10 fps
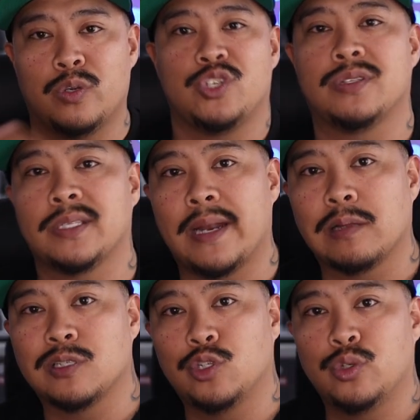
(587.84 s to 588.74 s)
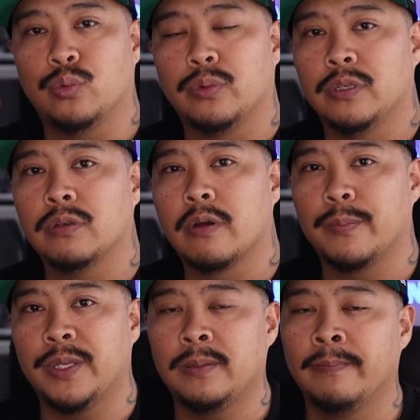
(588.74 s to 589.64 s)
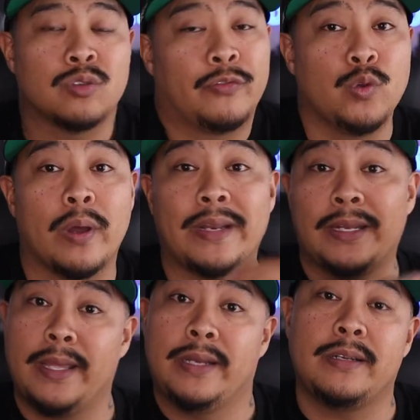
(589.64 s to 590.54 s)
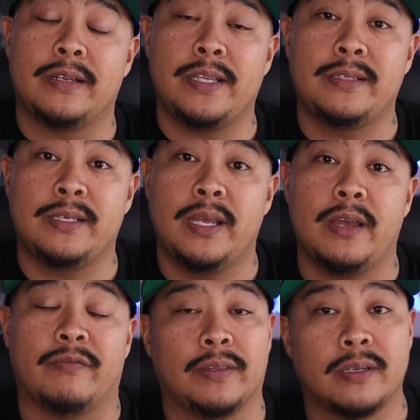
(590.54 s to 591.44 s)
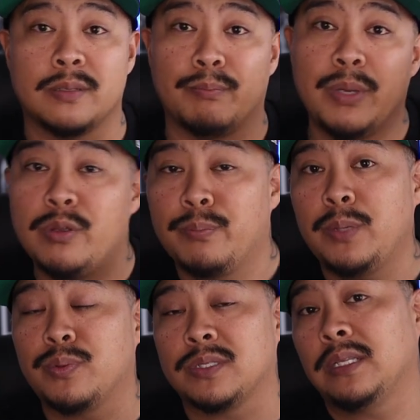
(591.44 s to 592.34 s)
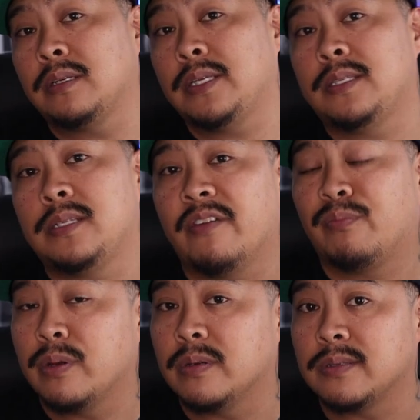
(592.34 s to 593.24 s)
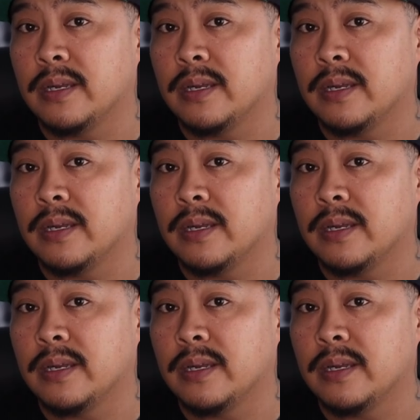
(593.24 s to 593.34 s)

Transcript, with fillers: what you set out to do. You know what I mean? So if you wanted to get into D T F, and there's a million people selling D T F printers